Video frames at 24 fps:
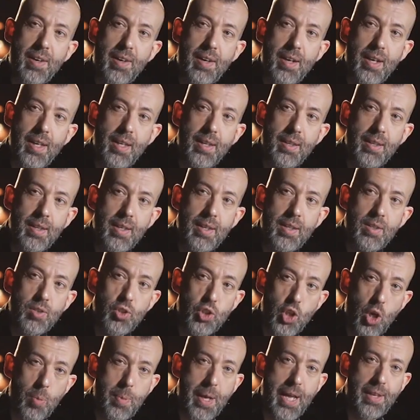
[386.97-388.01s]
high
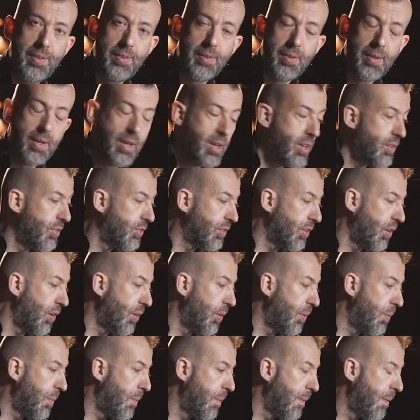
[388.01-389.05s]
top end,
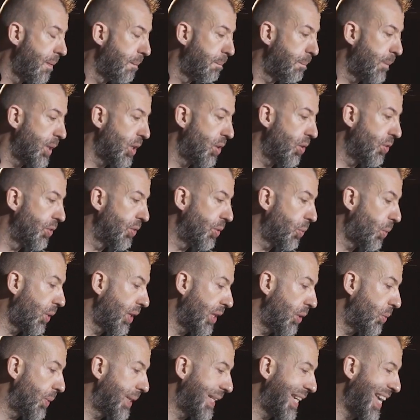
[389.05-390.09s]
so beyond
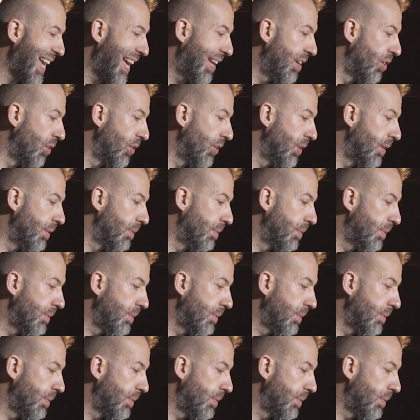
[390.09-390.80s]
what you would get on a